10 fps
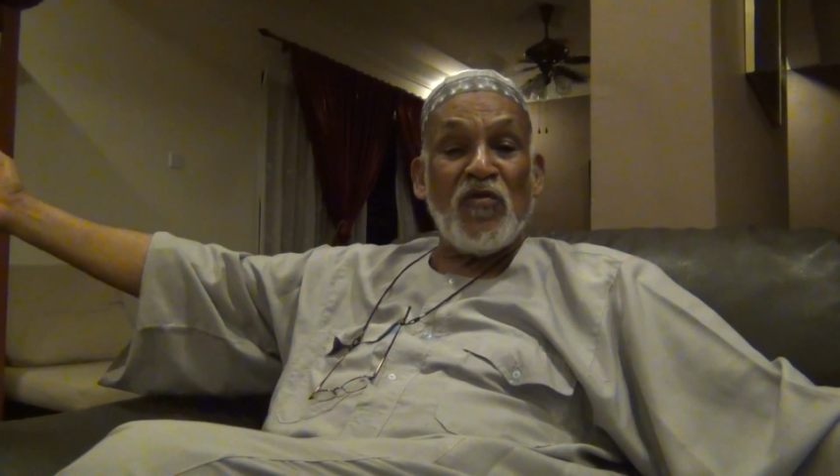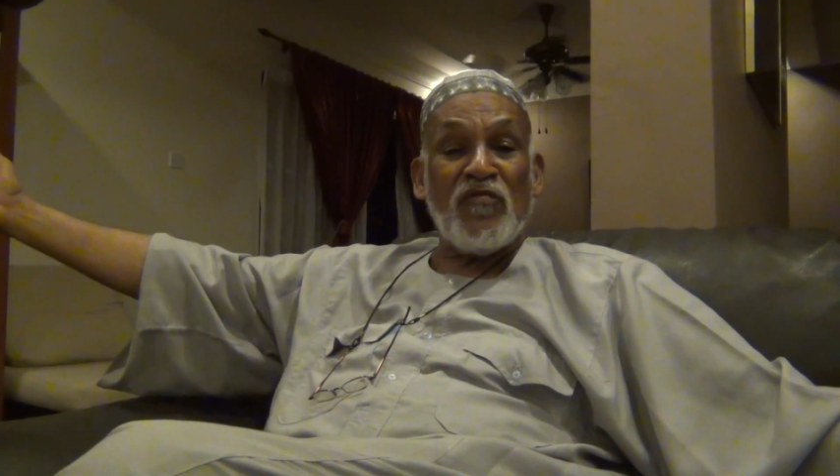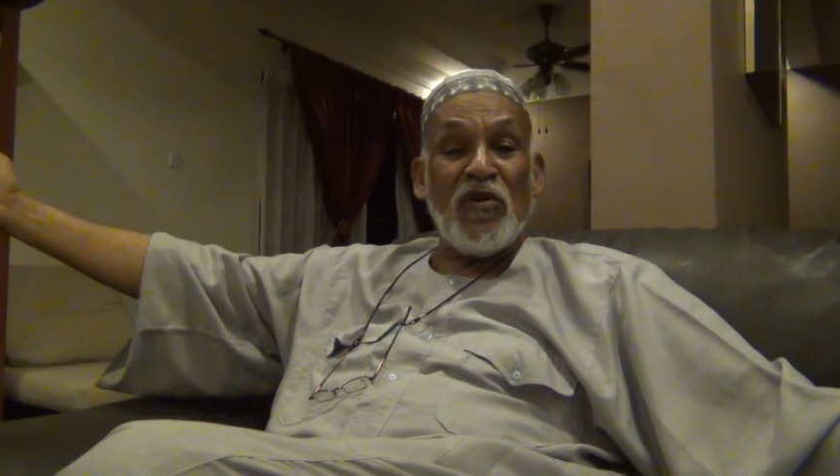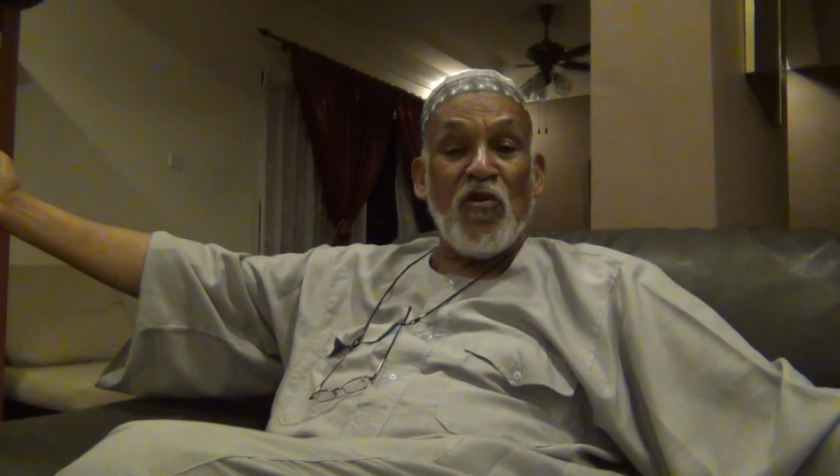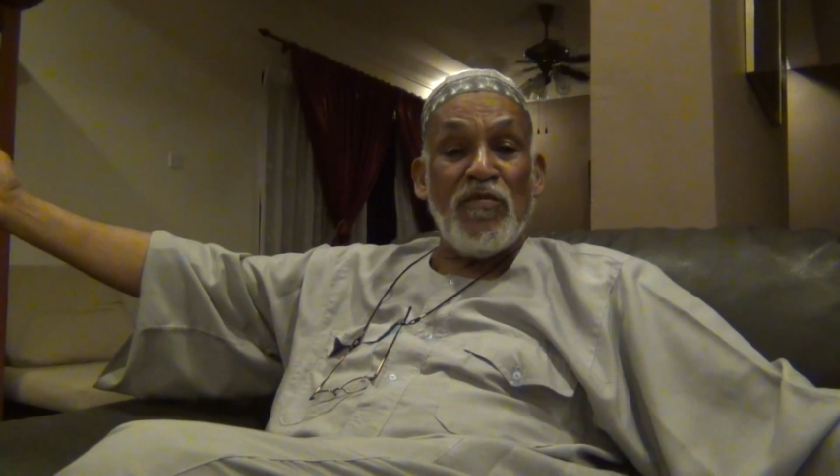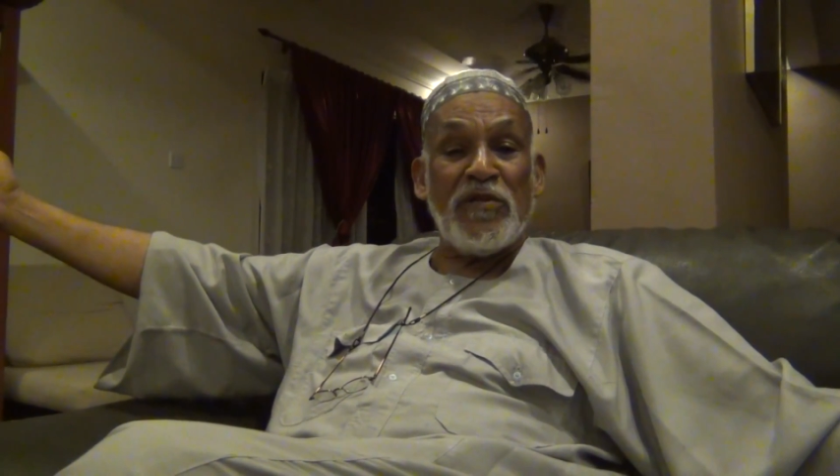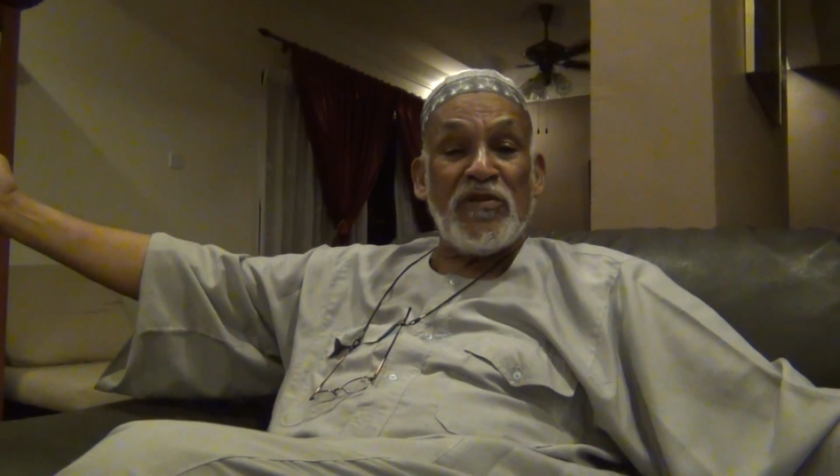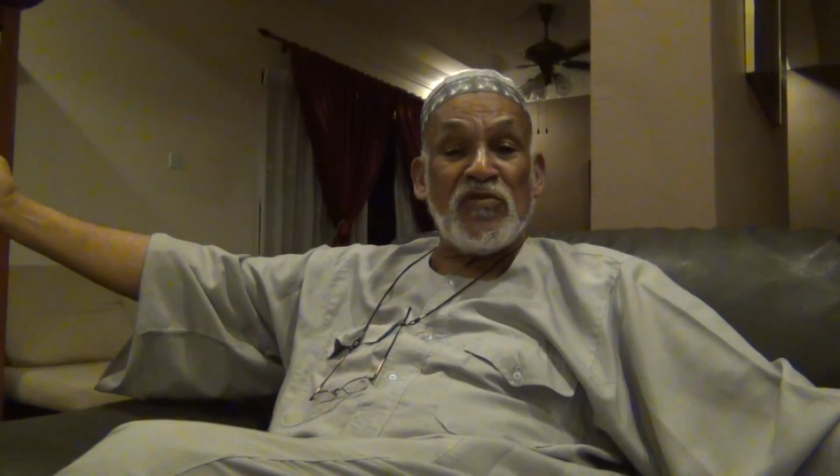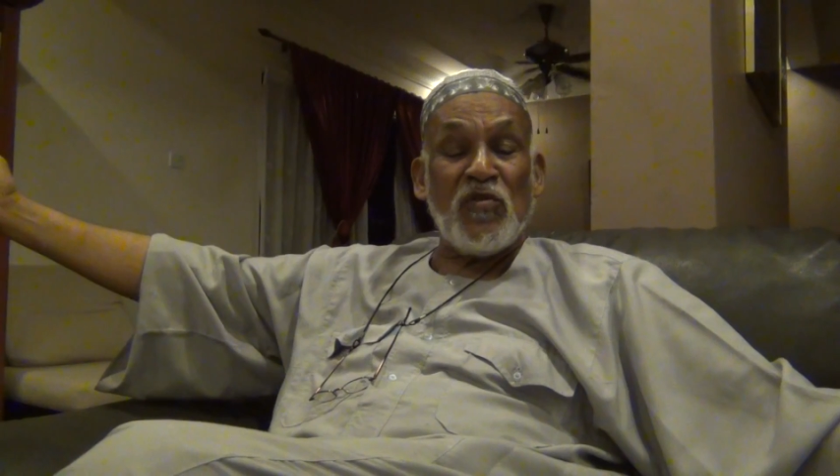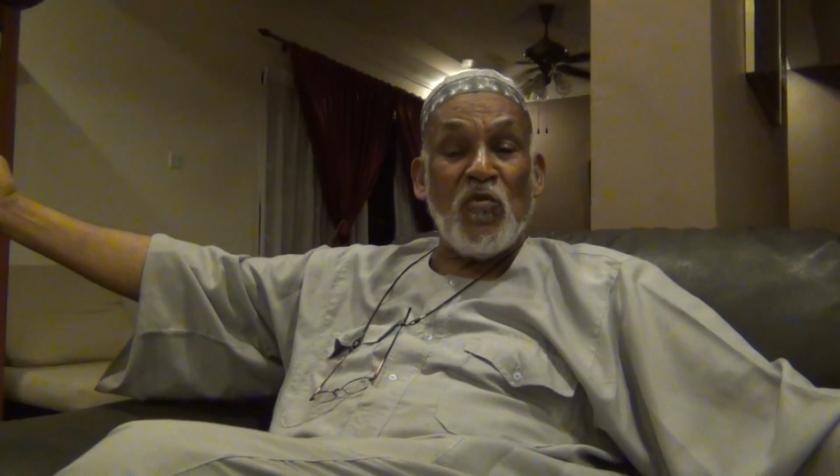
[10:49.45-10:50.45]
of
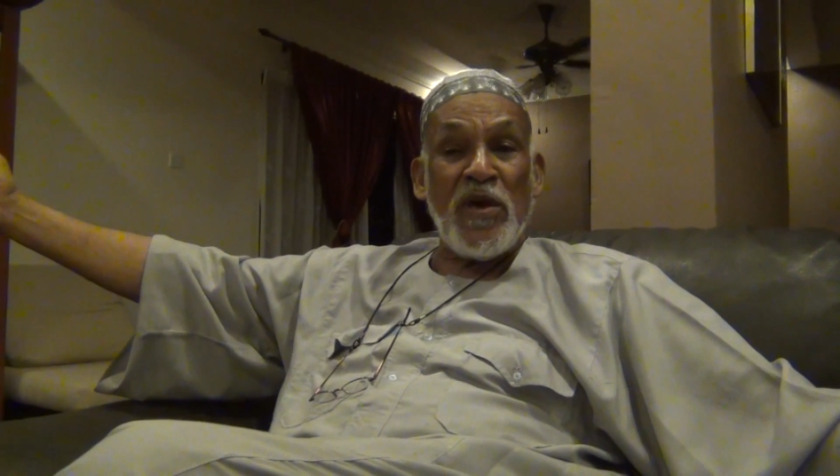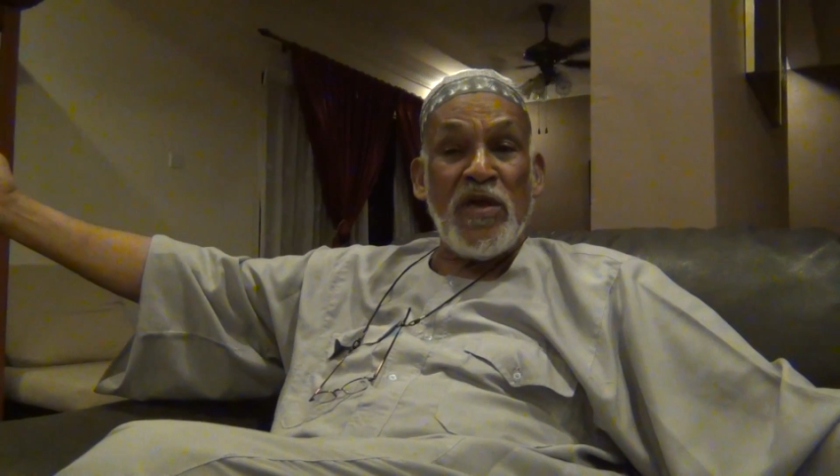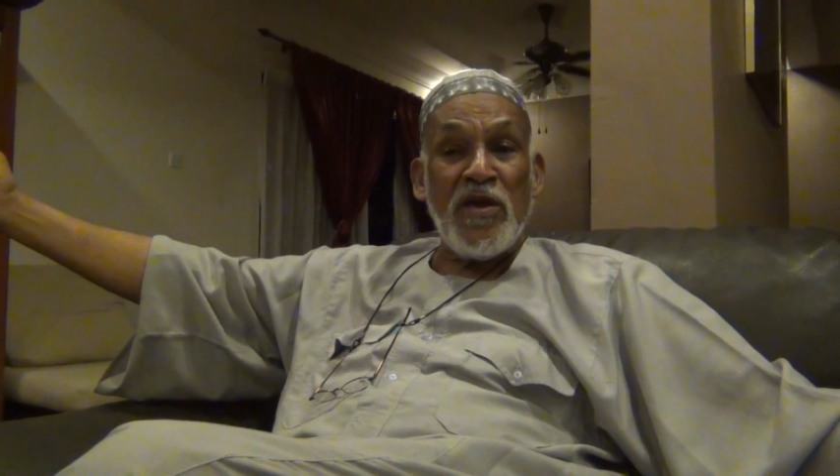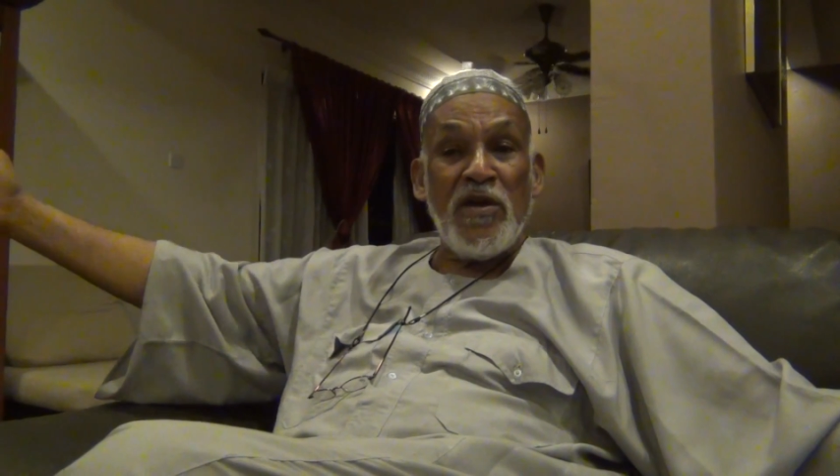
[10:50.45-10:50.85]
kilometers away,